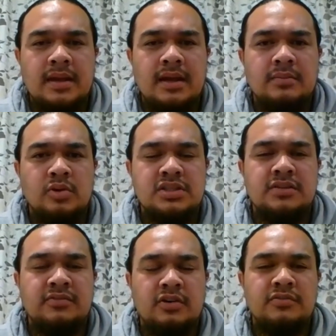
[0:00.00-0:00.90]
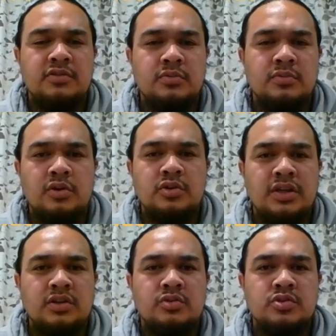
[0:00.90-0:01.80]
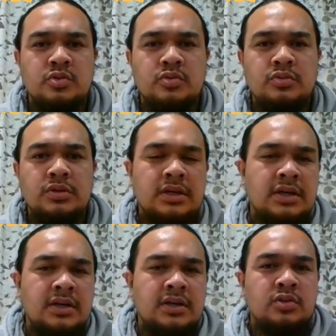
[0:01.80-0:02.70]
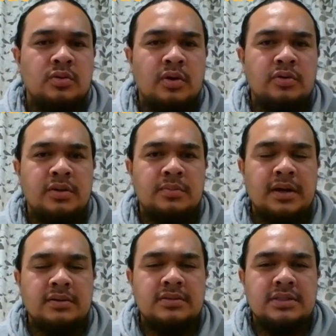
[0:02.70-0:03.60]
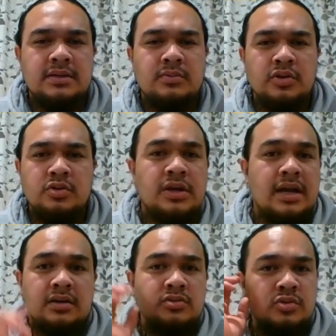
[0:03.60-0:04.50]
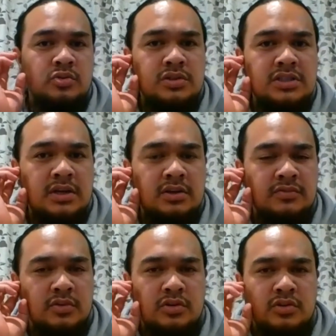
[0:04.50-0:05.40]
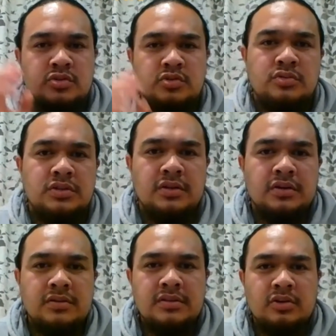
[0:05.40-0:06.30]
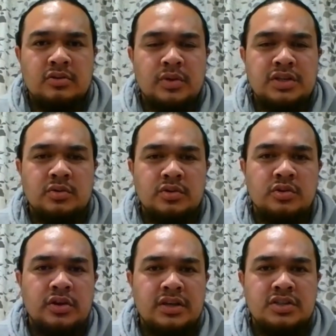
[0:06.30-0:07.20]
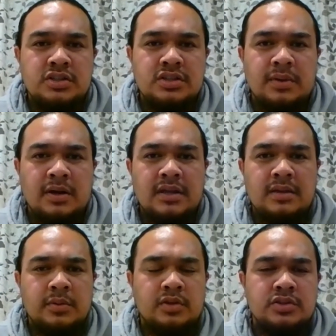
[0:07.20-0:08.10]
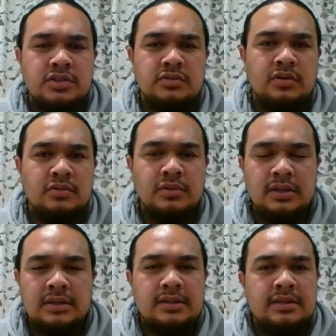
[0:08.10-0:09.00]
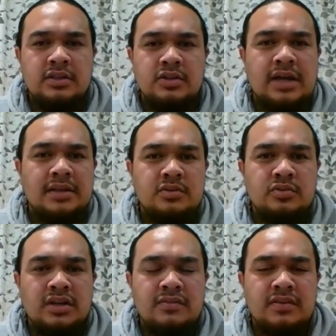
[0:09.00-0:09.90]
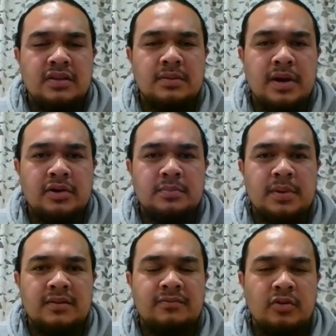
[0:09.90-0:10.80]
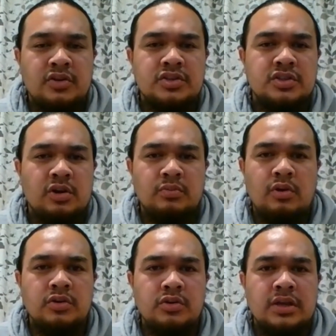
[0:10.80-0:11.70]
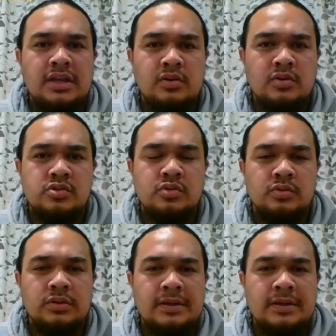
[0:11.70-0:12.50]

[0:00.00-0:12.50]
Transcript: what's in front of you and what you can control. Don't worry about what you can't control is out of your control. Don't waste all your energy about that, because you can't do anything about it. But focus on what you can control,